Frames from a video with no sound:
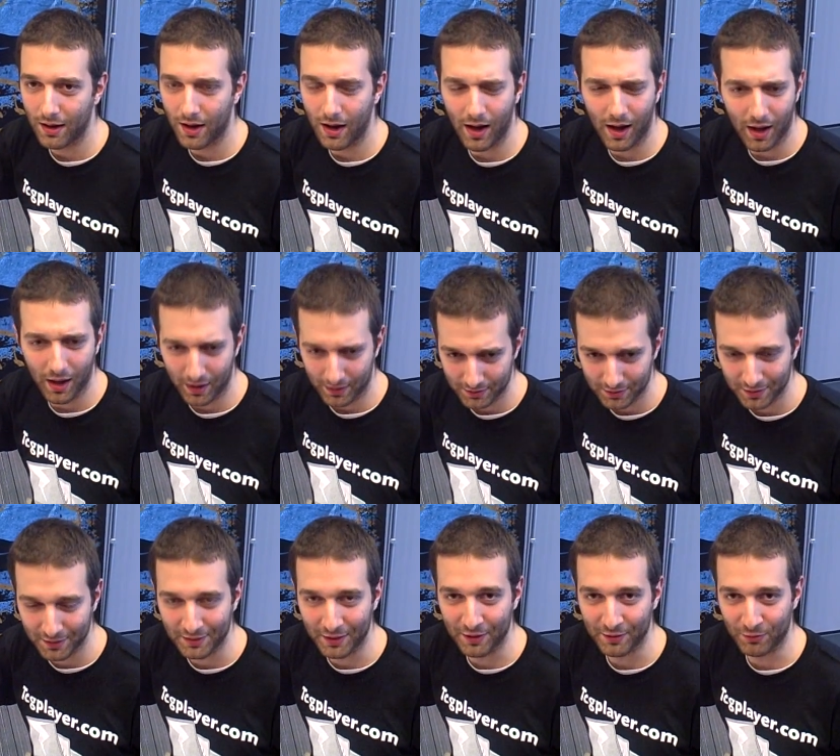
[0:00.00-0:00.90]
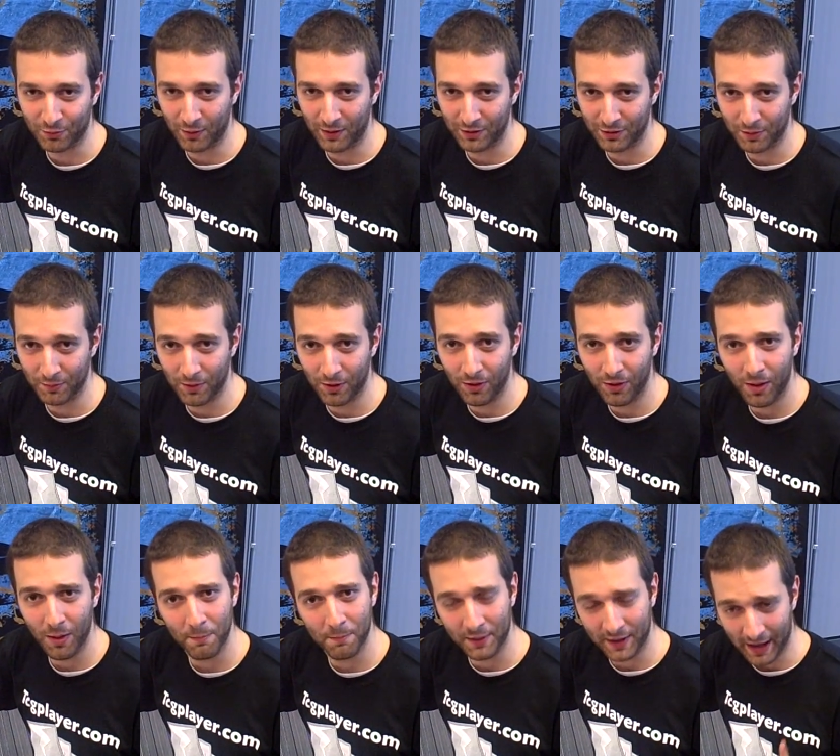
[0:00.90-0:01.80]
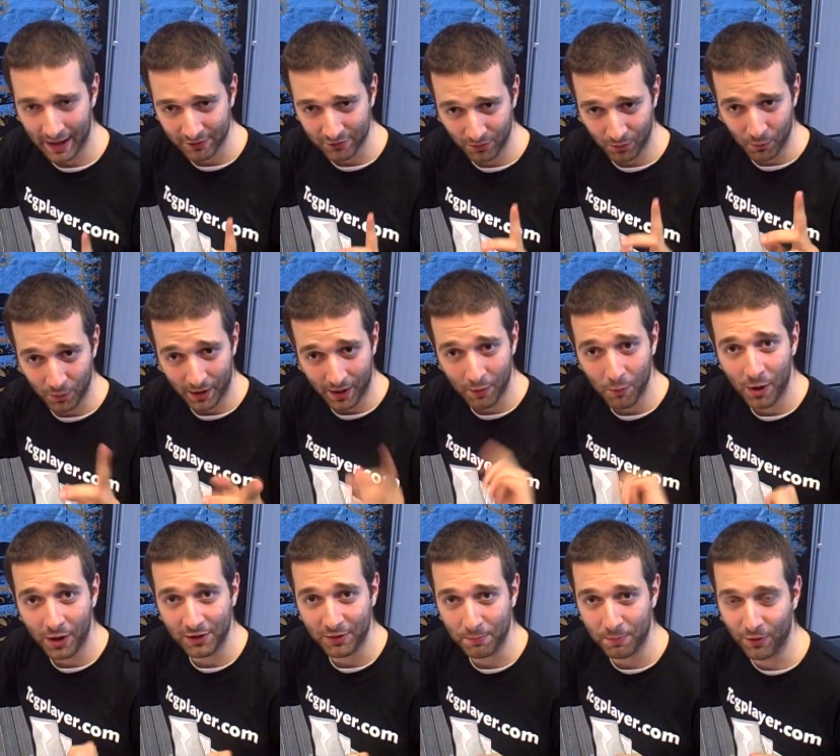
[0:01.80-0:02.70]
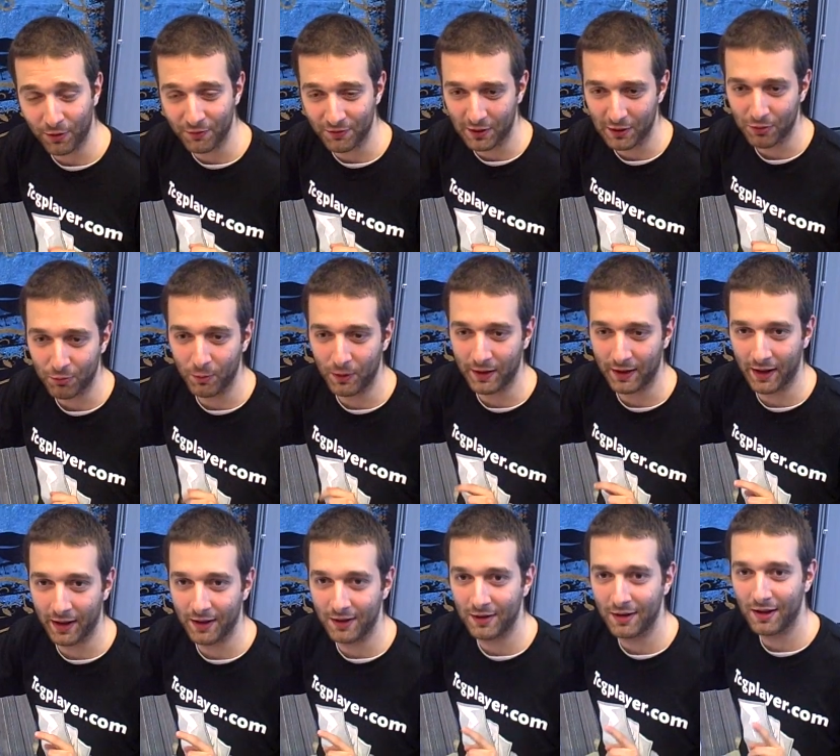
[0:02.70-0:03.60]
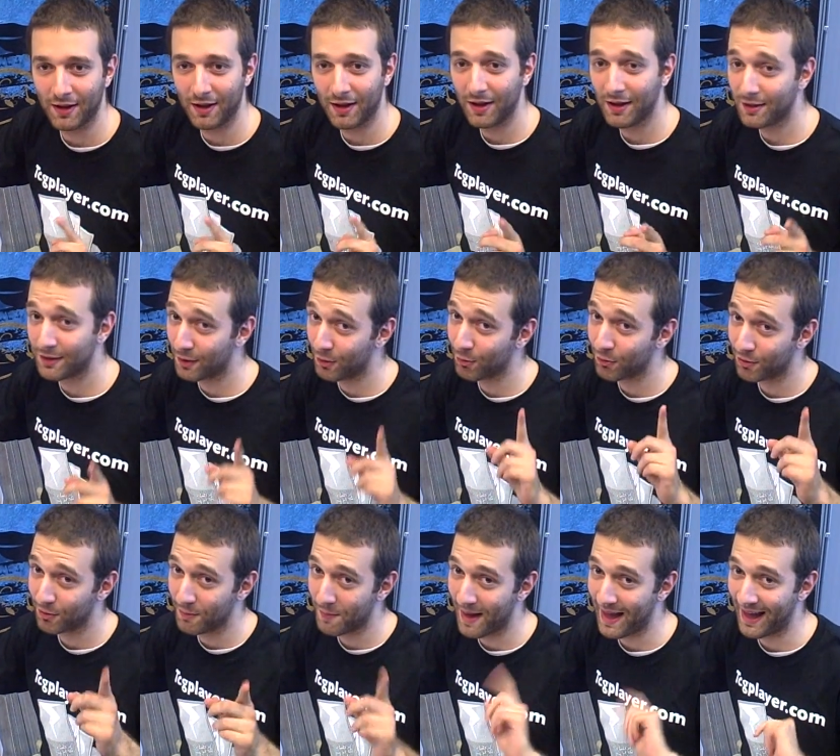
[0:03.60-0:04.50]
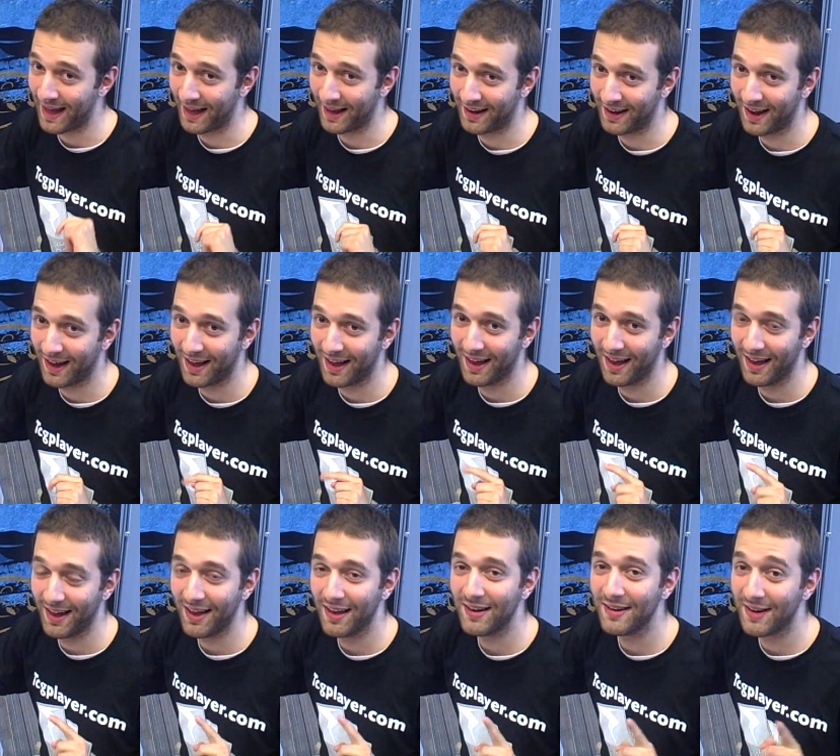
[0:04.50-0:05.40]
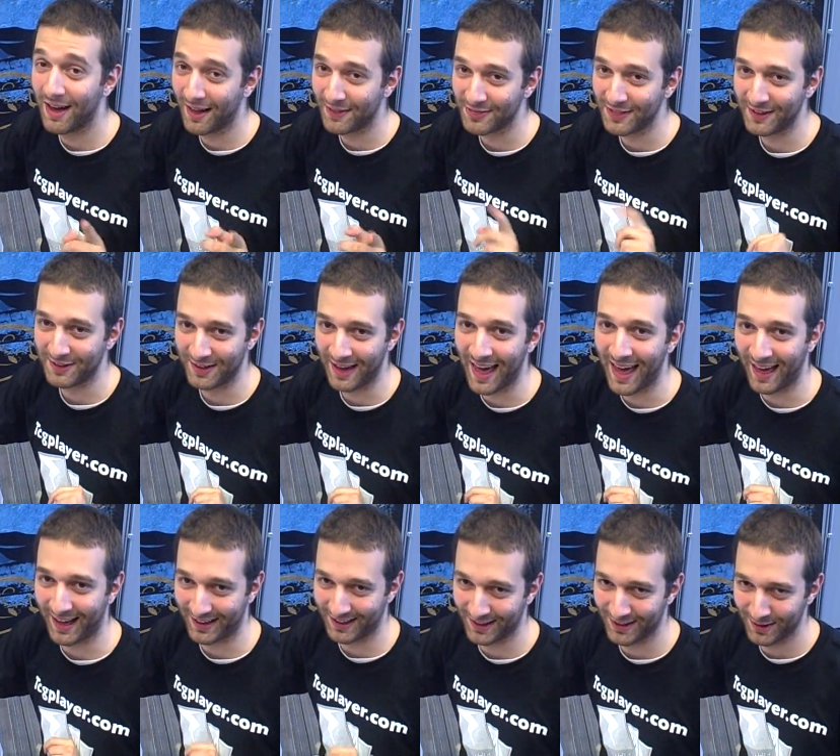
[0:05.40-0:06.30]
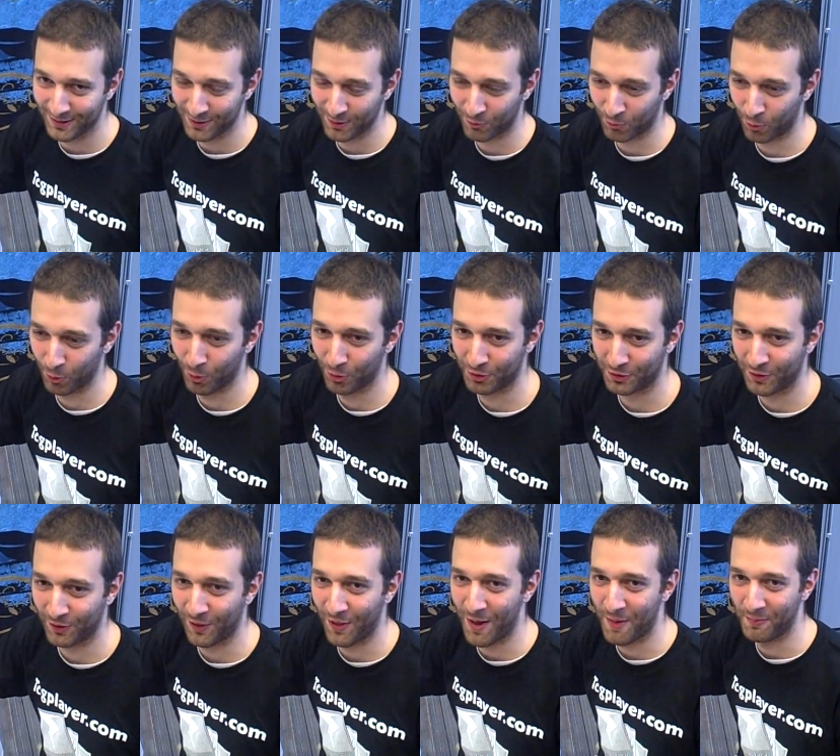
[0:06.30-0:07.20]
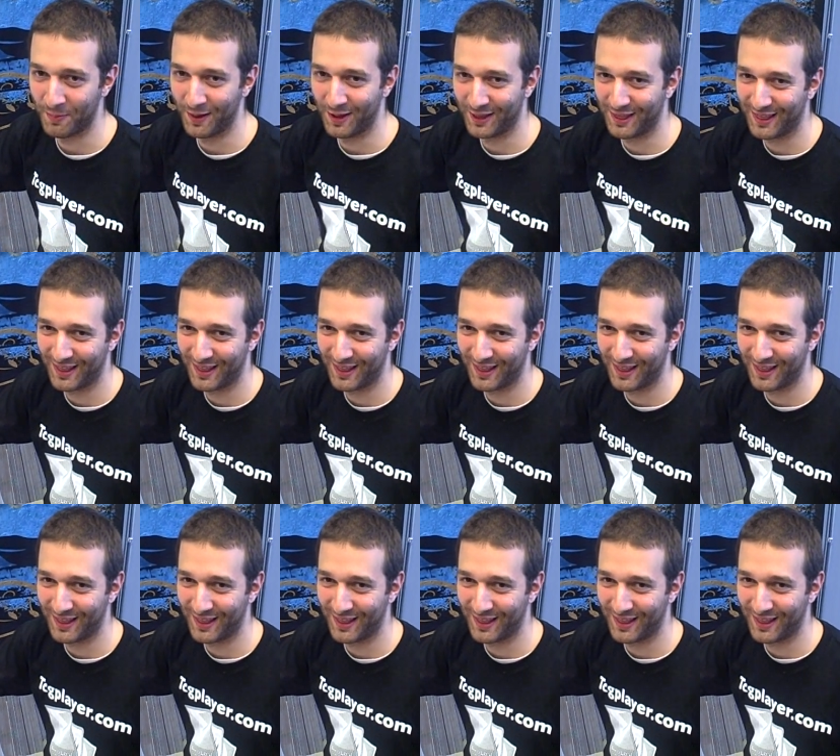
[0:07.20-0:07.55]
I think that's reasonable. But actually, what I wanted to prove this weekend is that it was the man, not the deck, that rules Columbus.